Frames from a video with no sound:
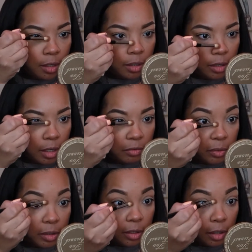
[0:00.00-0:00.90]
Never
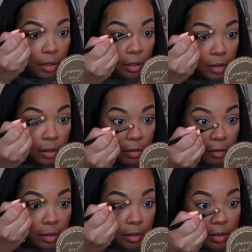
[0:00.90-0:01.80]
wrong
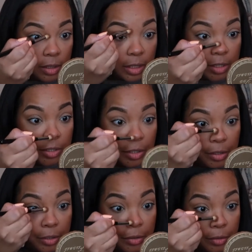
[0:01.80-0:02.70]
snatching your
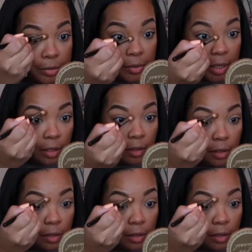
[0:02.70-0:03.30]
nose, right?